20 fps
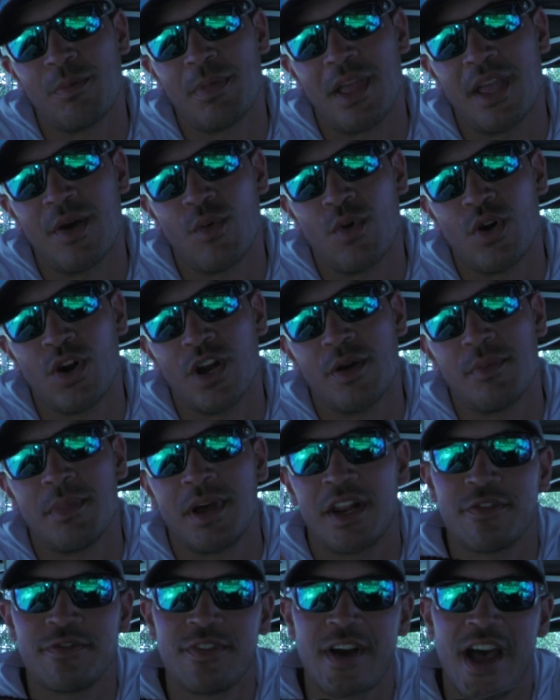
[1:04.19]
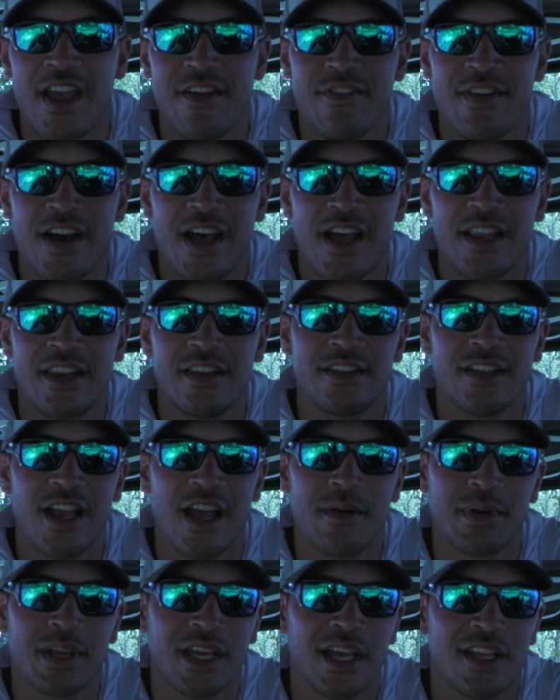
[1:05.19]
bait worm on a 5/0
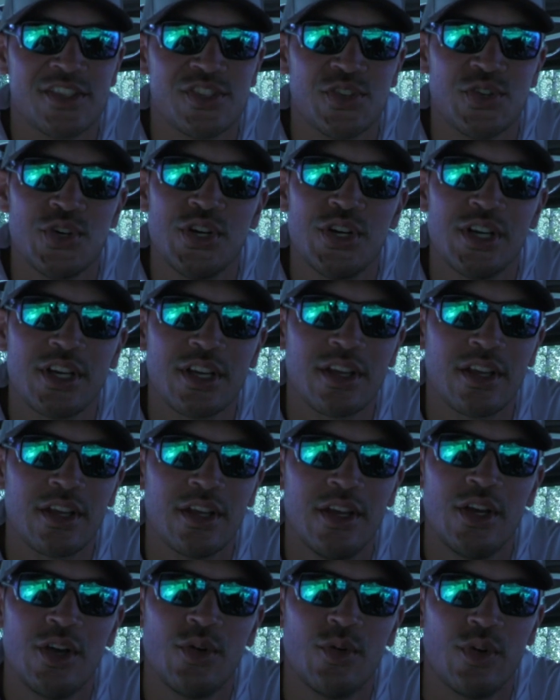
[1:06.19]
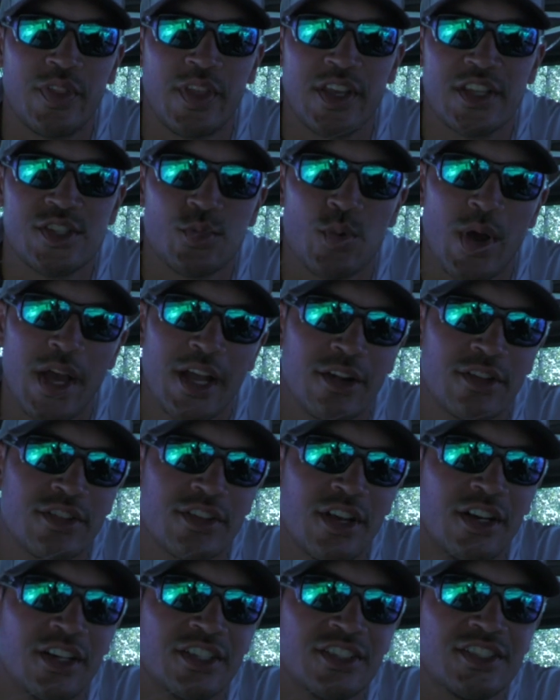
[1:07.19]
Gamakatsu hook with a Swagger
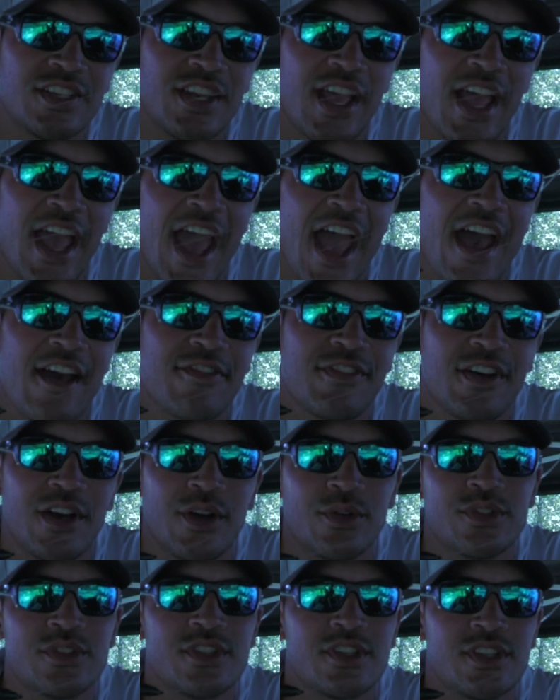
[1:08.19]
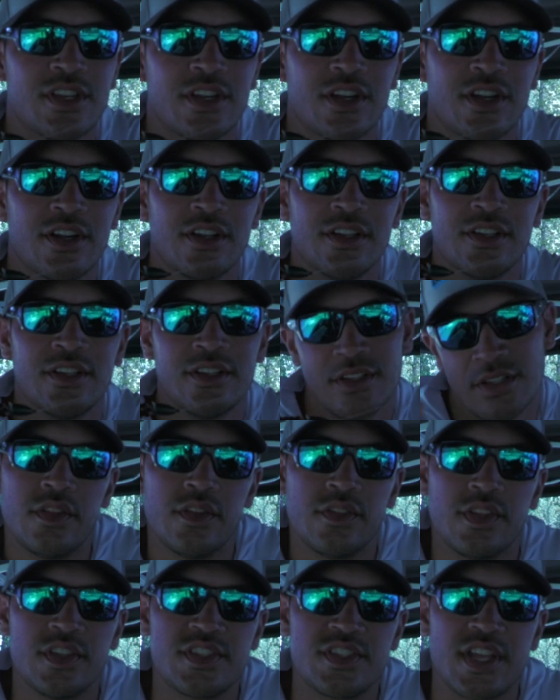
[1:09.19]
tungsten half-ounce sinker.
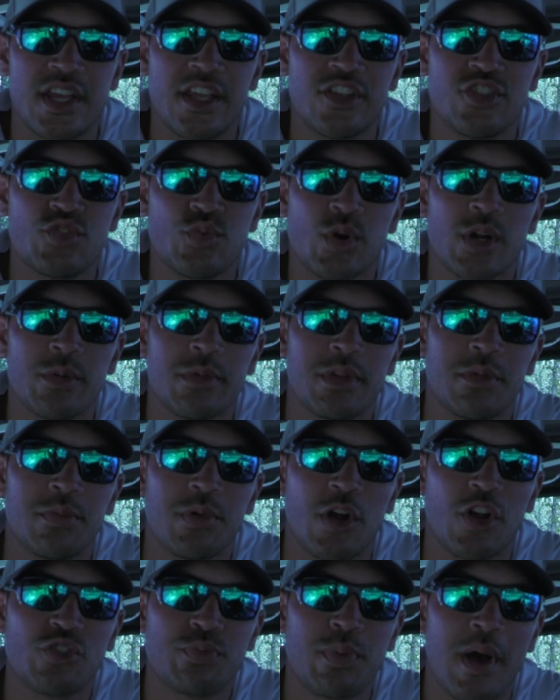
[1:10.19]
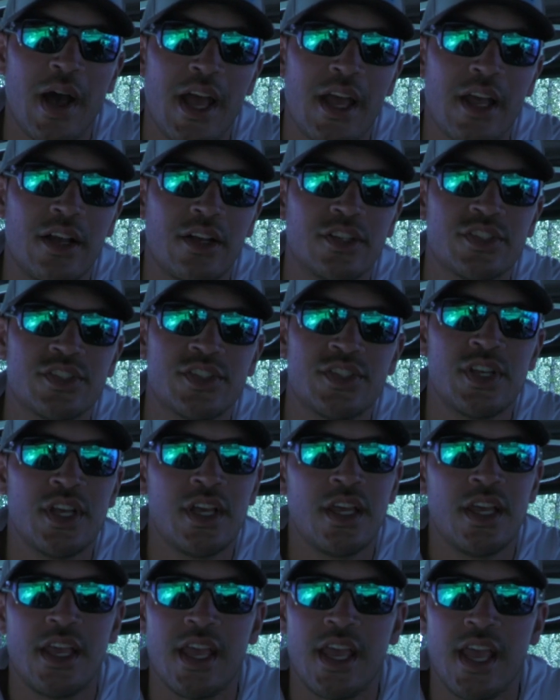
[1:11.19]
This 10-inch worm in the brush piles
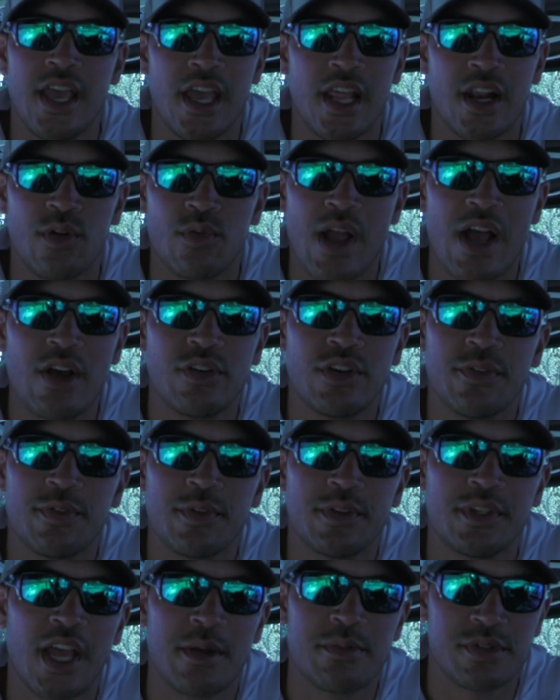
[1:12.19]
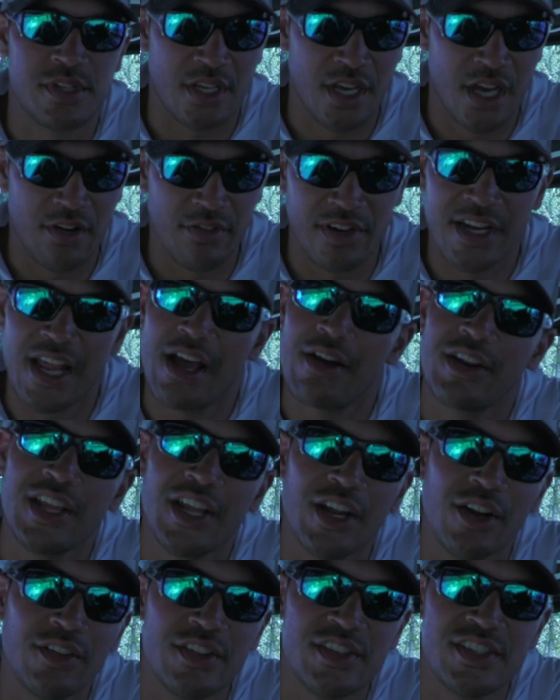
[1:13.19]
and around different types of cover down
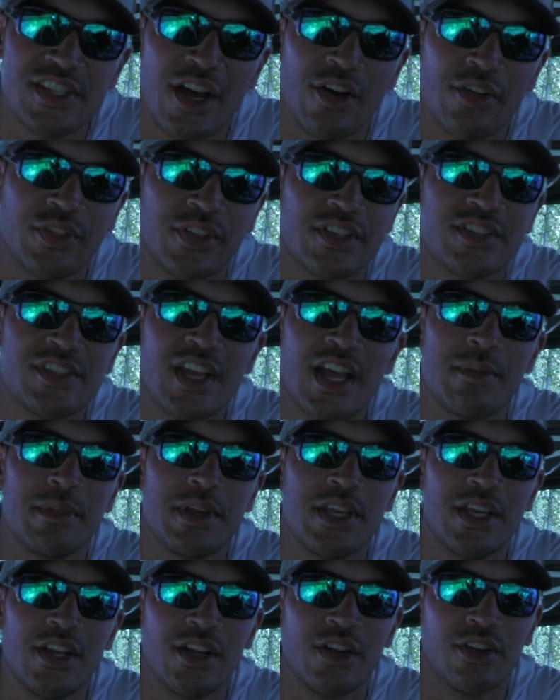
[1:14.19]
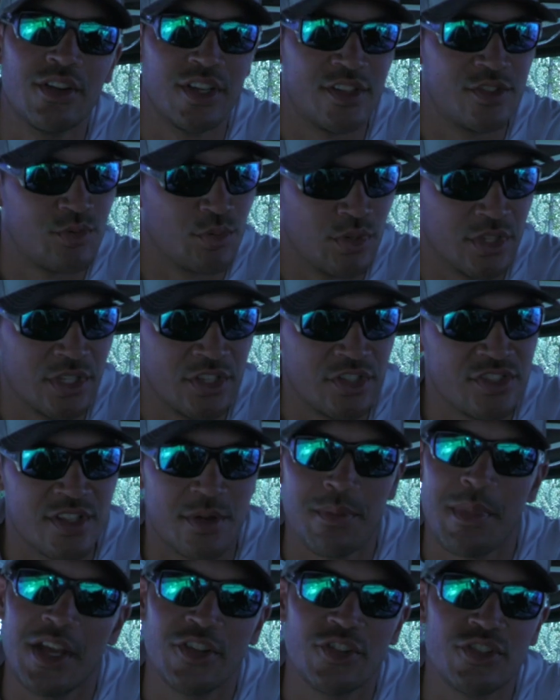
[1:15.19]
here in the south this time of year is really just a
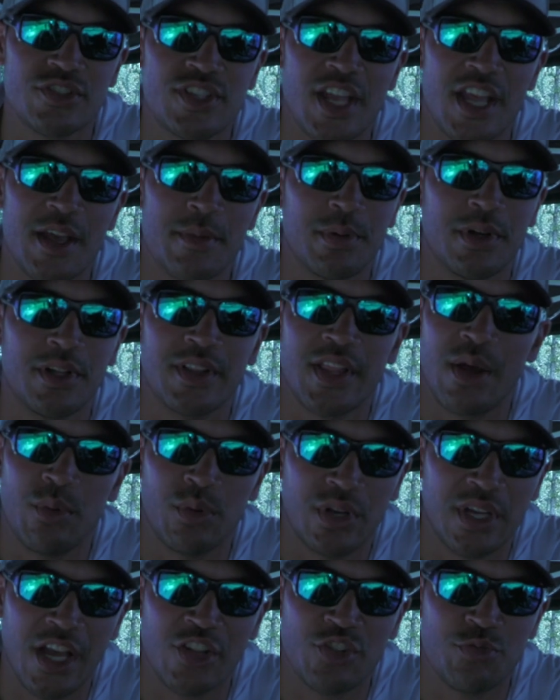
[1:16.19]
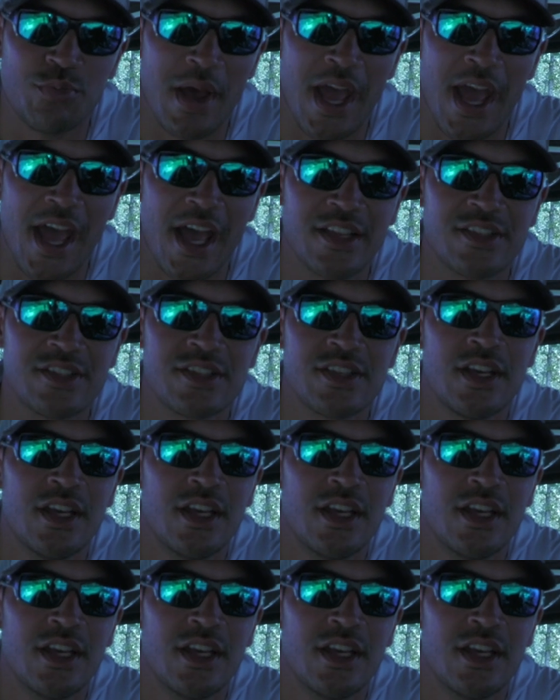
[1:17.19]
major staple that will catch bass.